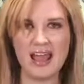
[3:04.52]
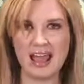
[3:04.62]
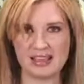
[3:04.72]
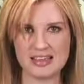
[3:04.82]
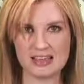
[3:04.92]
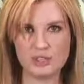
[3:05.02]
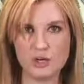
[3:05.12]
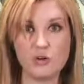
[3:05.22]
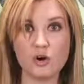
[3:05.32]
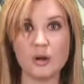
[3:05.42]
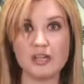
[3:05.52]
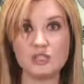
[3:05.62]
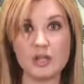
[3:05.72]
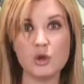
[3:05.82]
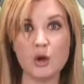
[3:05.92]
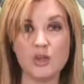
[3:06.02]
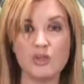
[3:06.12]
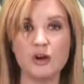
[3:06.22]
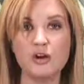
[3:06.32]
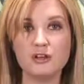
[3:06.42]
and cast your vote by January
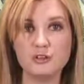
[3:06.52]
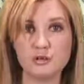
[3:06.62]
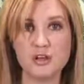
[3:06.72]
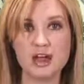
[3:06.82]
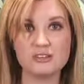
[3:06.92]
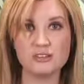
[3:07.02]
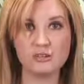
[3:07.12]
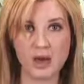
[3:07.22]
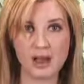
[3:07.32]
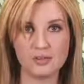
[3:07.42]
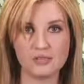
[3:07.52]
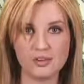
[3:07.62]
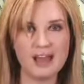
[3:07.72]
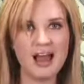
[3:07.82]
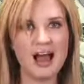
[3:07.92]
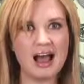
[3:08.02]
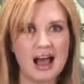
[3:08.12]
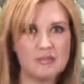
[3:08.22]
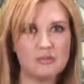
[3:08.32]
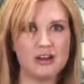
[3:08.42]
3rd, 2012.
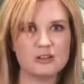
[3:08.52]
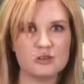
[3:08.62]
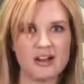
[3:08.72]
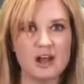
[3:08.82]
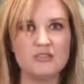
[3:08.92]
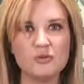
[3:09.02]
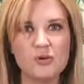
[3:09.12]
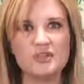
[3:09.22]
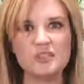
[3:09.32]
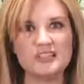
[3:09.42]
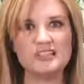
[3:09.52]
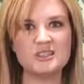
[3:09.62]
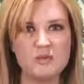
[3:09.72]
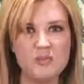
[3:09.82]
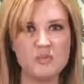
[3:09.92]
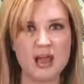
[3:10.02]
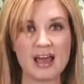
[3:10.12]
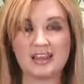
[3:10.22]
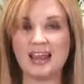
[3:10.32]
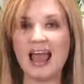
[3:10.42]
I'm Grace Randolph, and we just did some movie
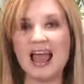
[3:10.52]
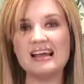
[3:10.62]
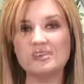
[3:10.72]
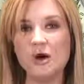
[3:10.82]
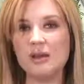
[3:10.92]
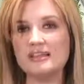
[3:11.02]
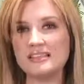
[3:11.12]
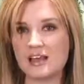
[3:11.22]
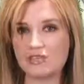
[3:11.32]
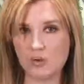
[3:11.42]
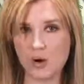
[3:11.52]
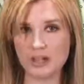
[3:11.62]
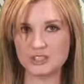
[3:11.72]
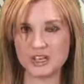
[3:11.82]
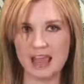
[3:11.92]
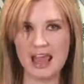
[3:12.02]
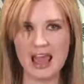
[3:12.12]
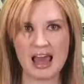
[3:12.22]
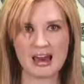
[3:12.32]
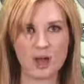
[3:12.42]
math. As always, thanks for watching,
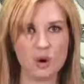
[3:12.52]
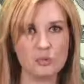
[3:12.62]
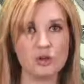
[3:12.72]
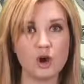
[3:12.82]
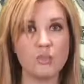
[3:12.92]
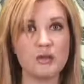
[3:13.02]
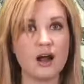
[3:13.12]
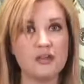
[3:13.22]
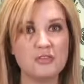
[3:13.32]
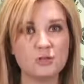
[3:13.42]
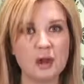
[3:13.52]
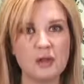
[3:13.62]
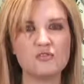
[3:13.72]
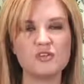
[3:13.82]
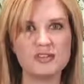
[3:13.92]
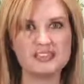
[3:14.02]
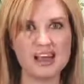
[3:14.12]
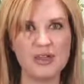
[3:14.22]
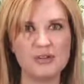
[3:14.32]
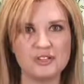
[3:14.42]
and I hope you'll go beyond the trailer for these
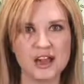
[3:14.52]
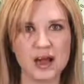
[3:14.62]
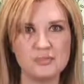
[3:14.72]
other top